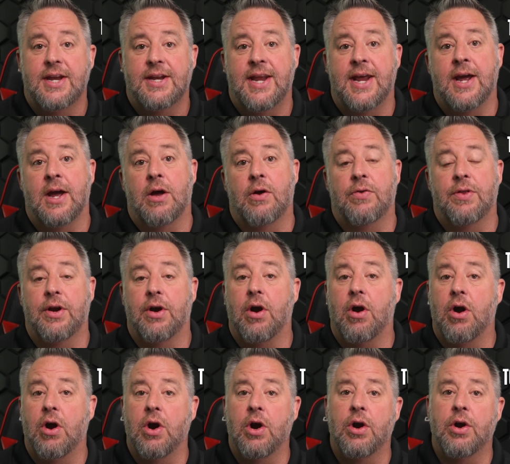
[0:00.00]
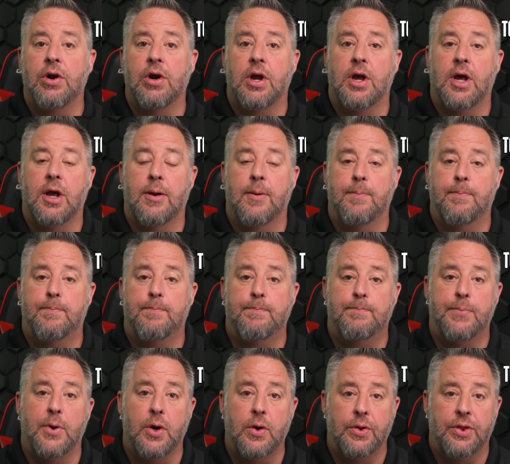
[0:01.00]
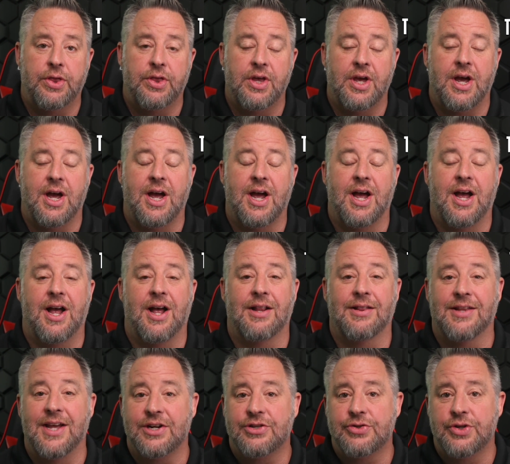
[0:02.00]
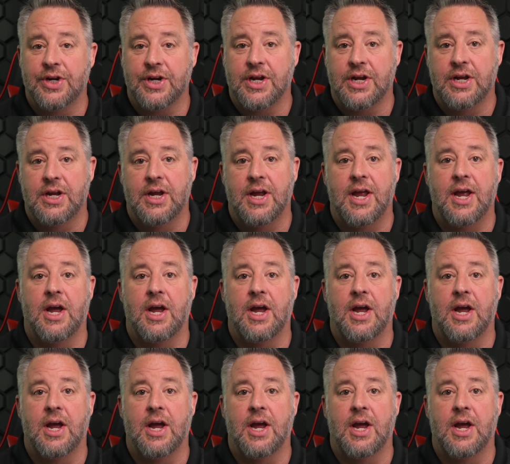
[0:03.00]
now there are both electric